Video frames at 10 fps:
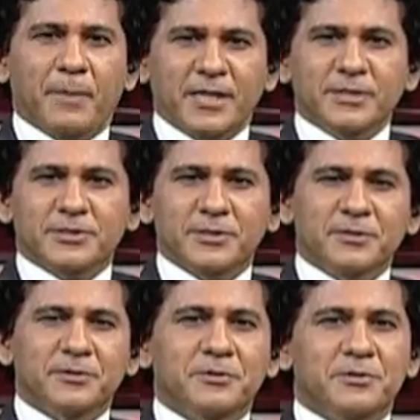Bannet.
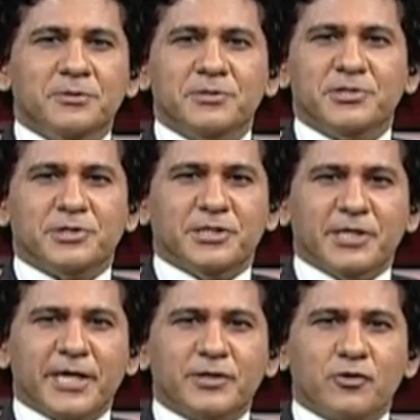She's the
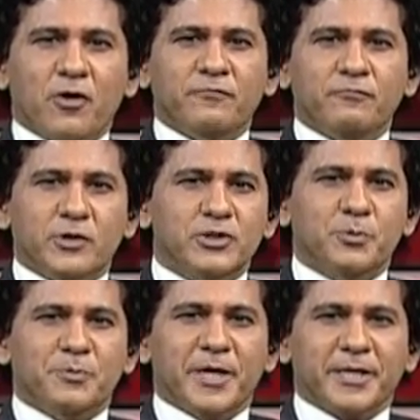director of Voice
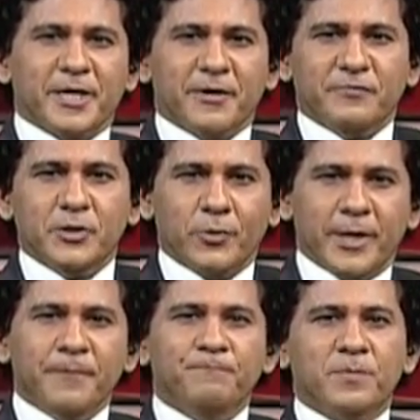of America,
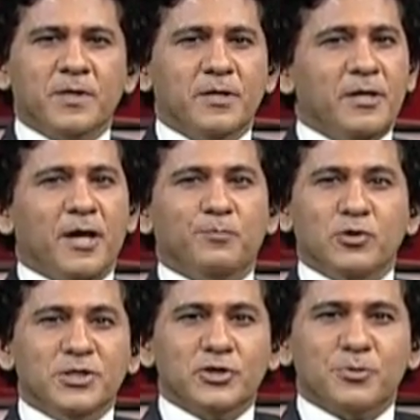VOA, a
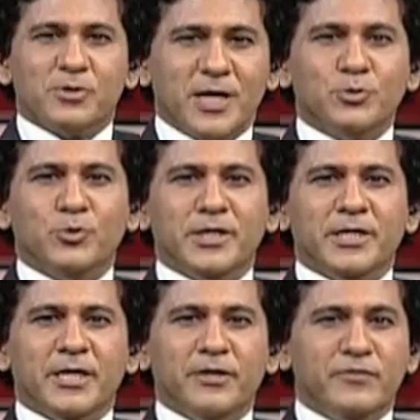Pulitzer
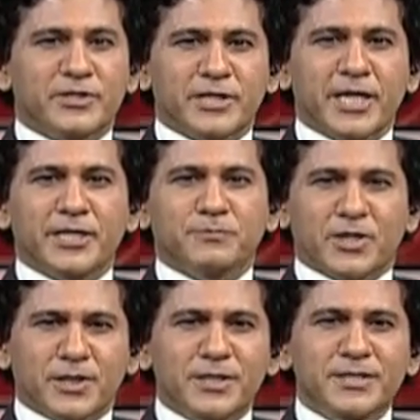Prize-winning investigative
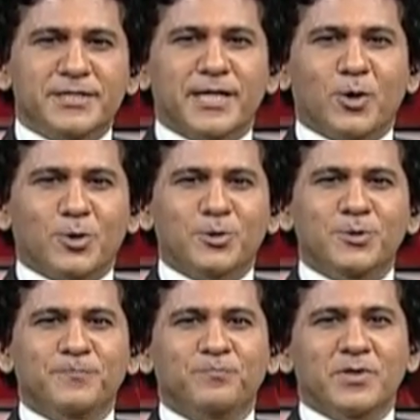journalist and
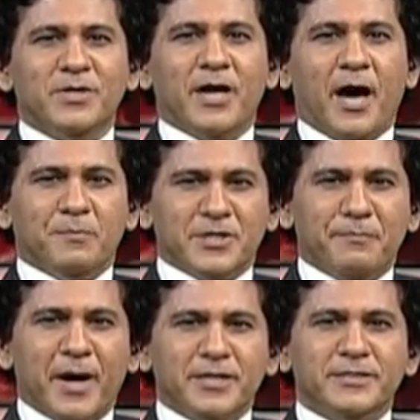author. Amanda
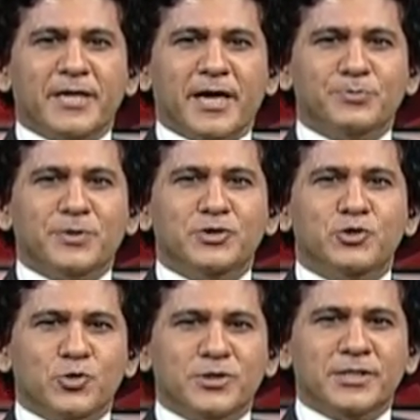Bannet has been
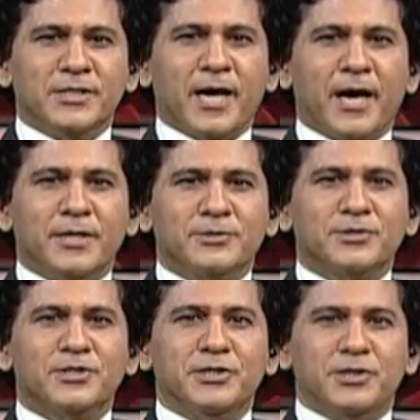chosen as
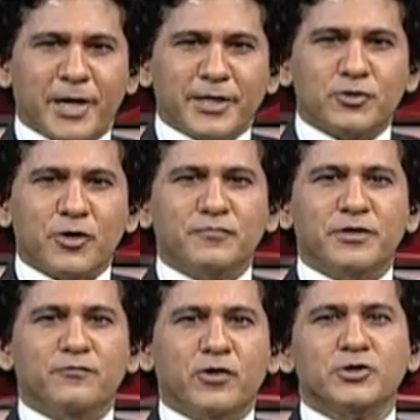the director of
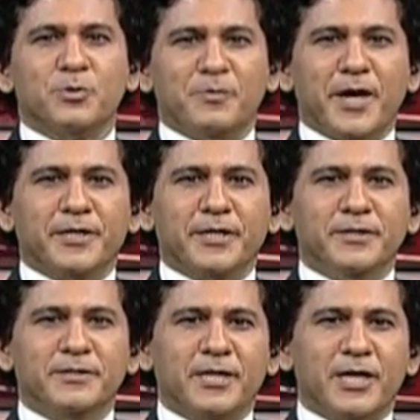the Voice of
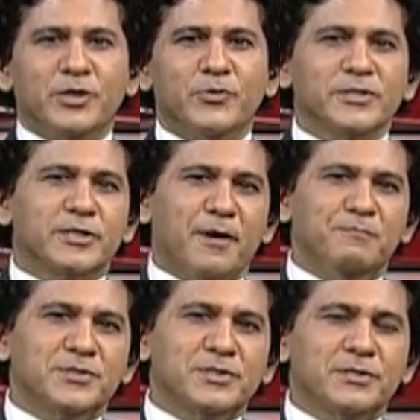America, the U.S.
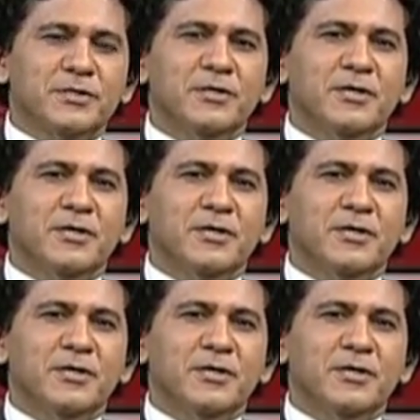government's